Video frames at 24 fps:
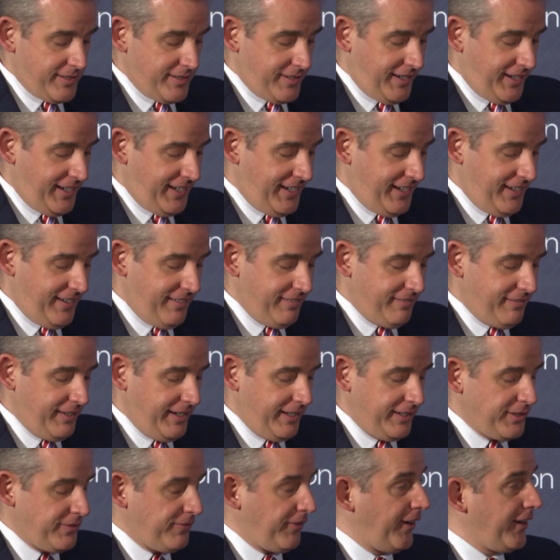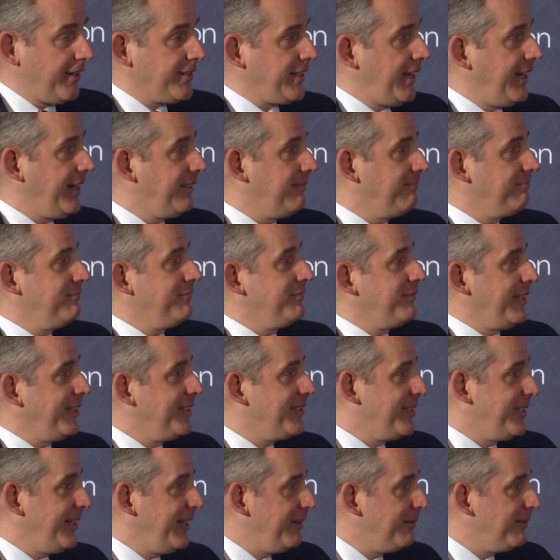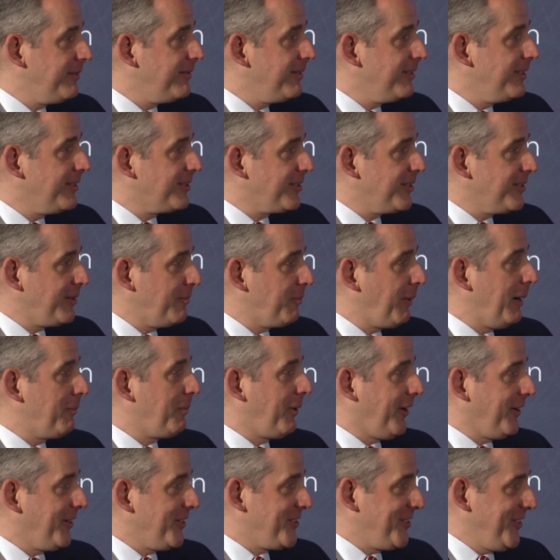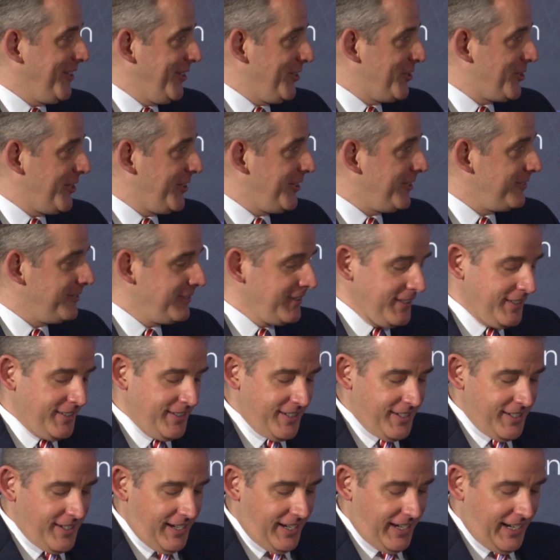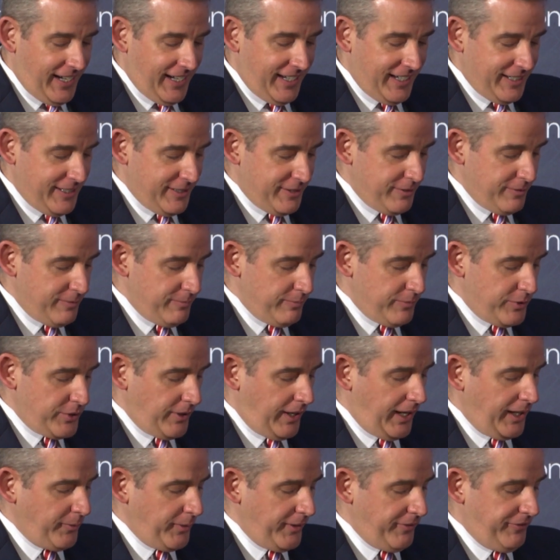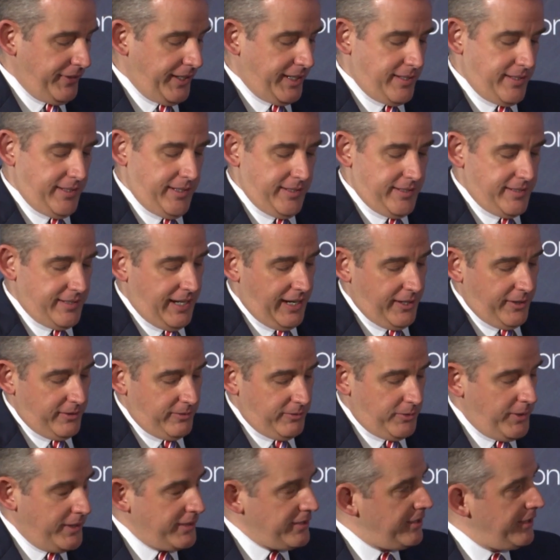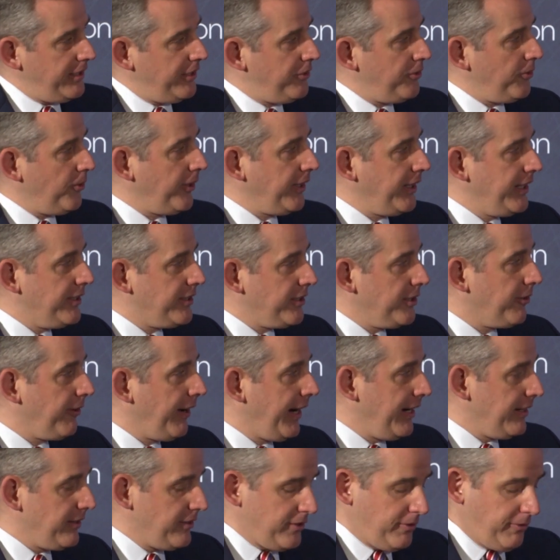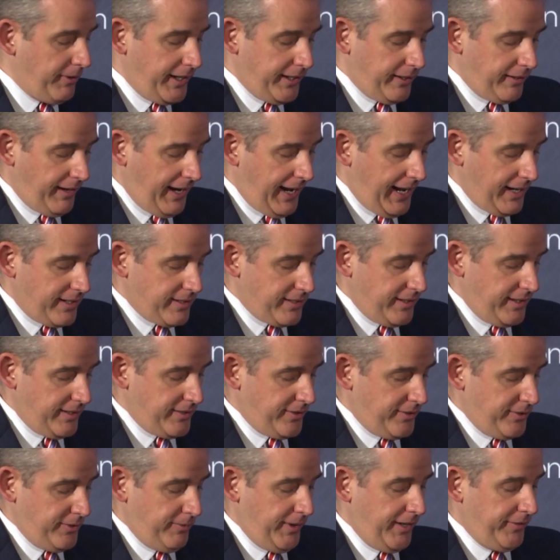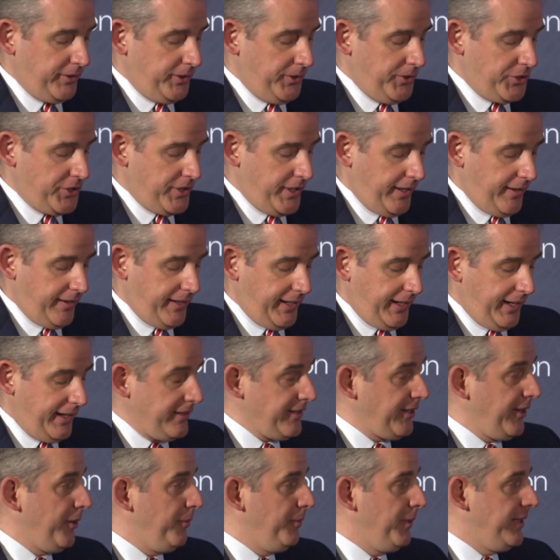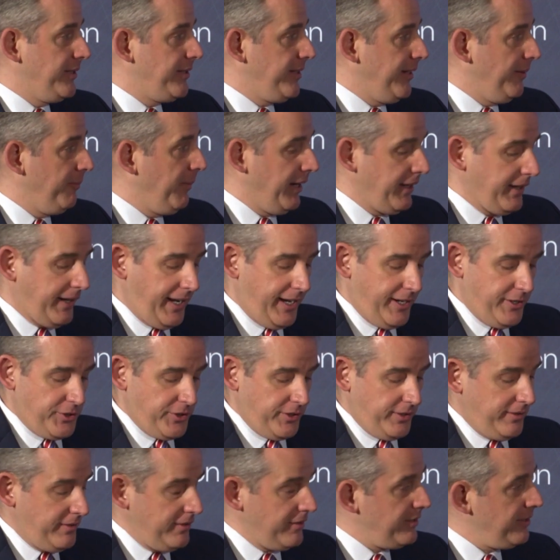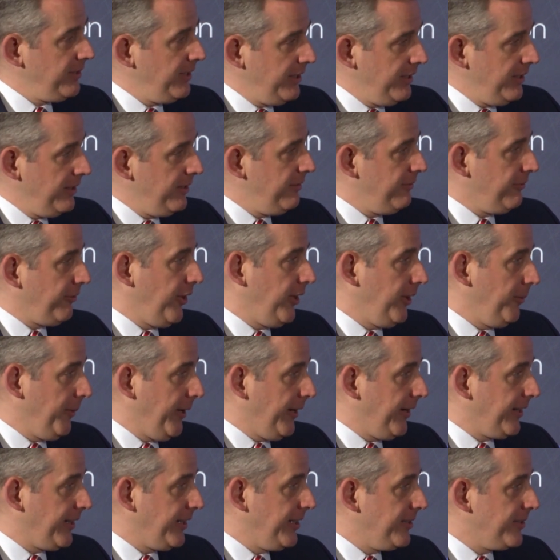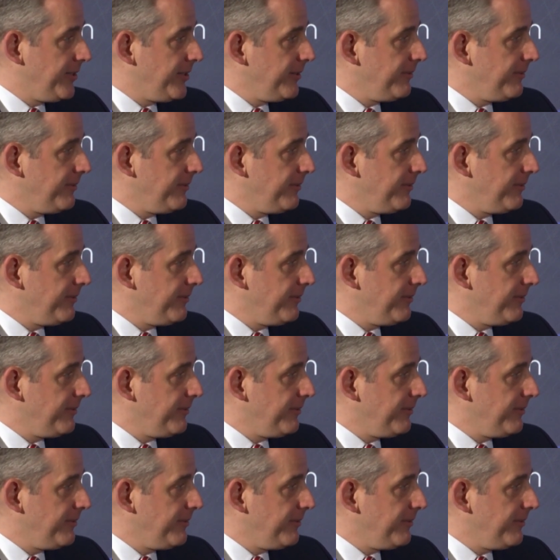And as far as I can see, this is a bipartisan issue. So how do we fix this? Who has the authority to grant greater access to revolutionary anti-obesity medications for all Americans?